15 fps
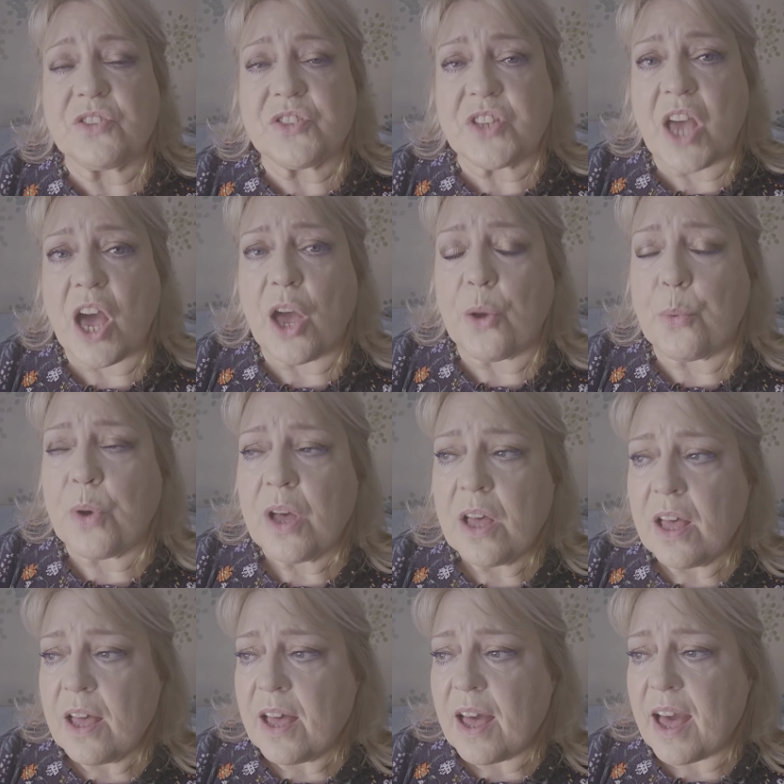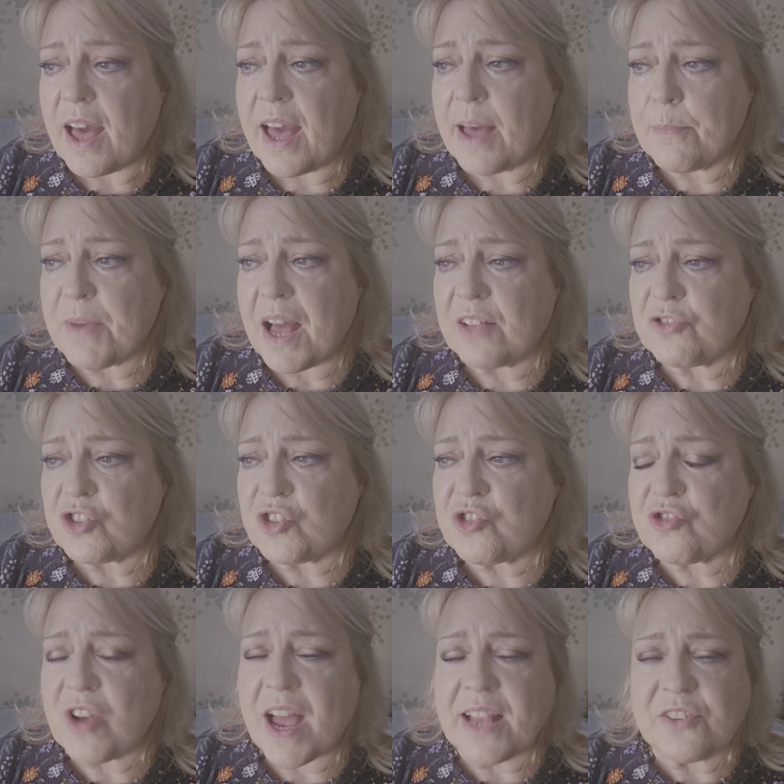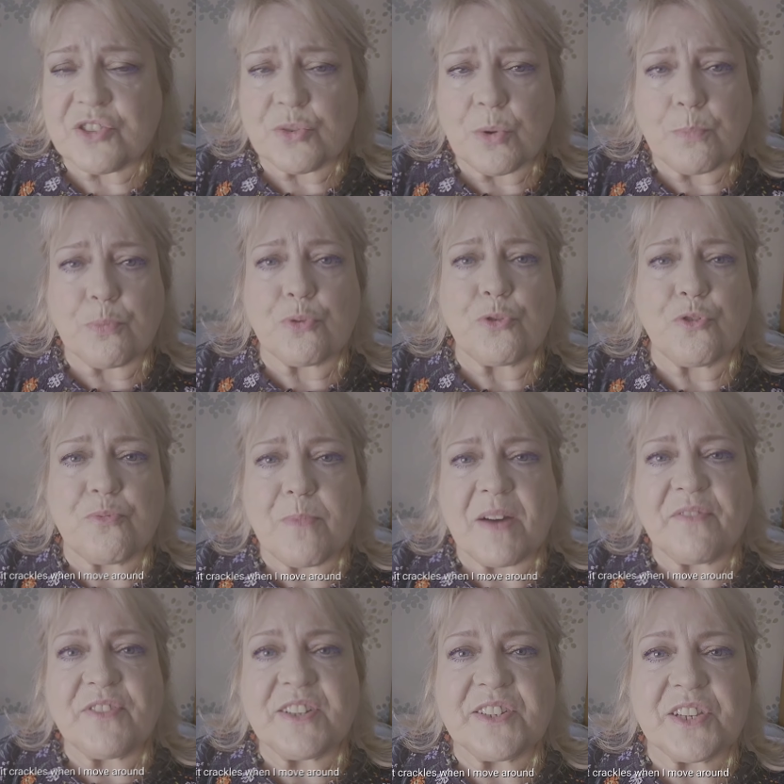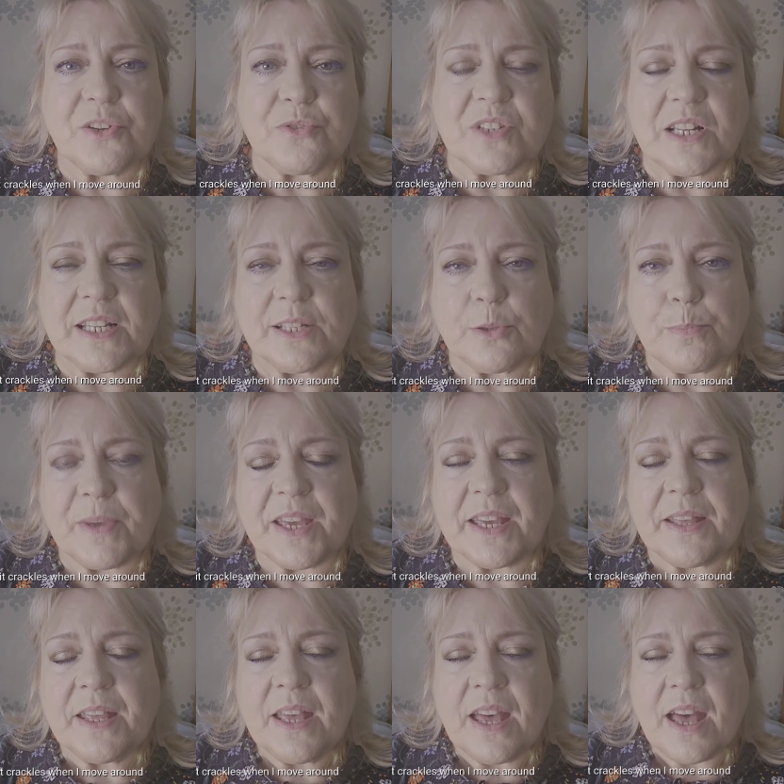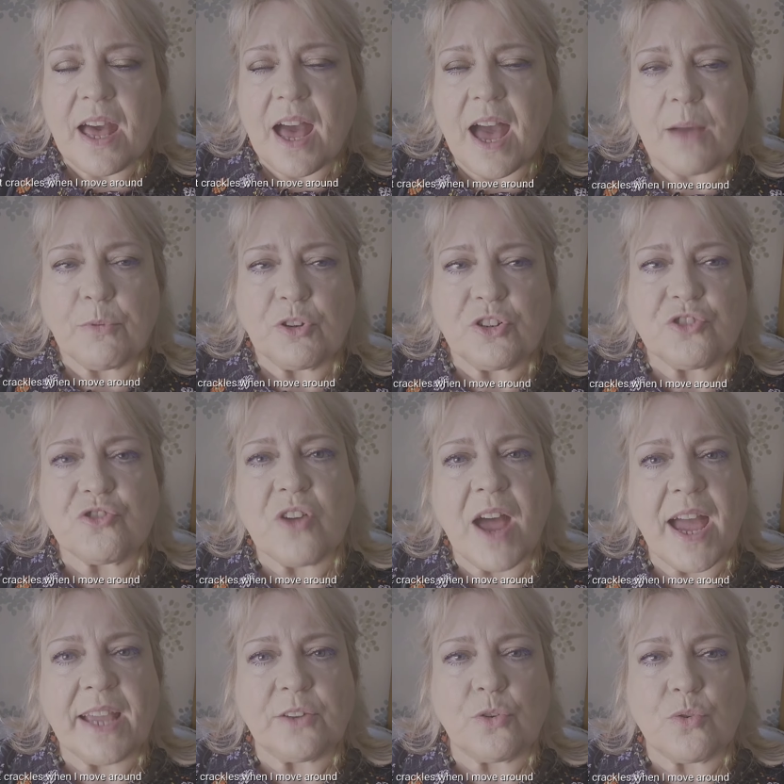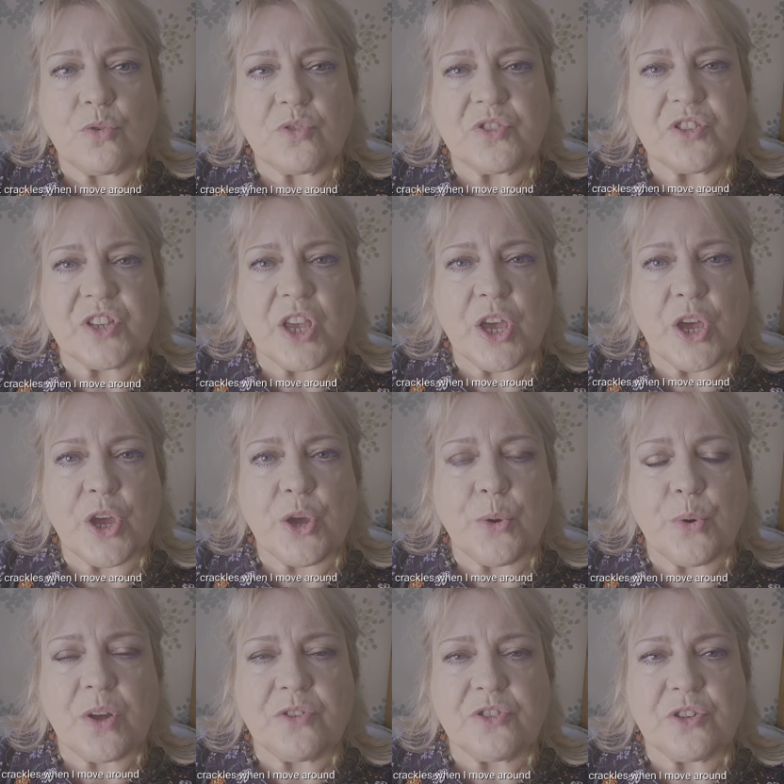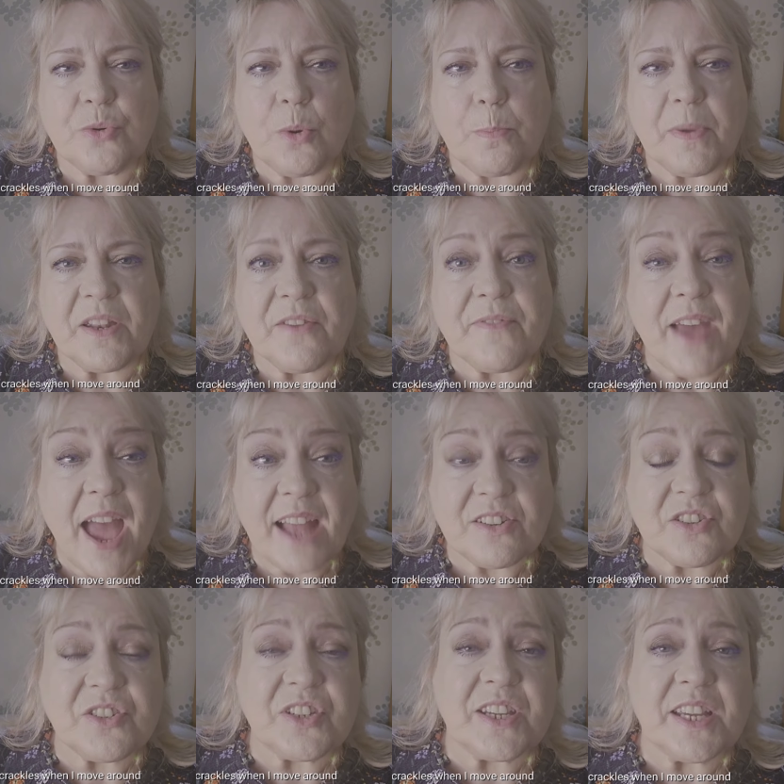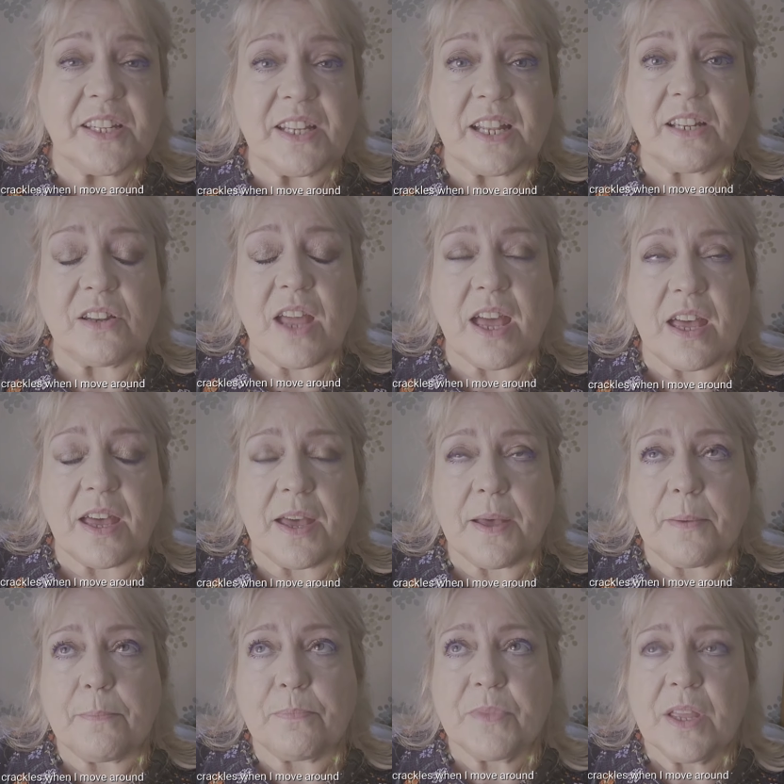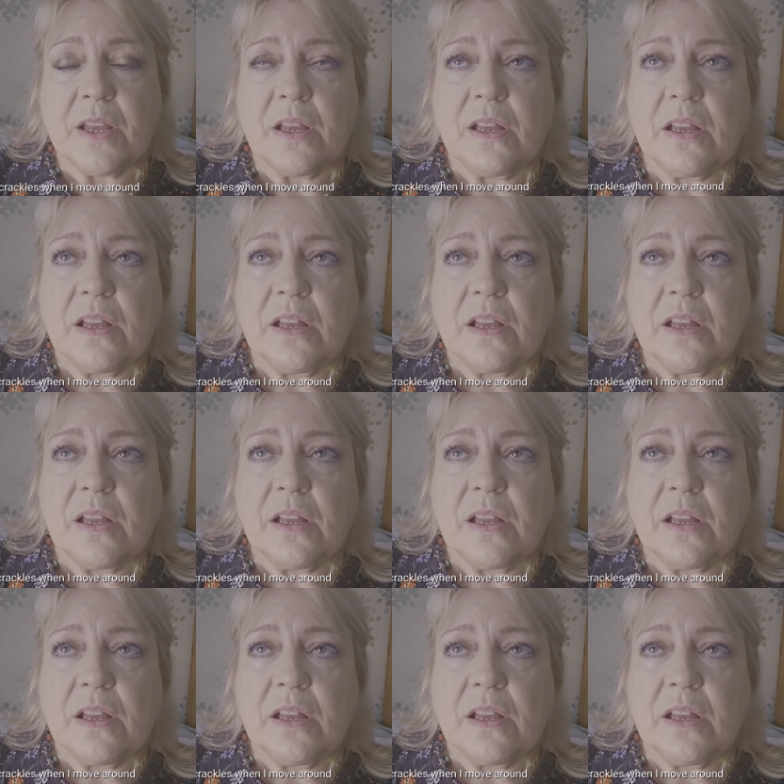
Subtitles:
So I'm just trying to improve my videos a little bit. I'm going to try and also do a bit of editing and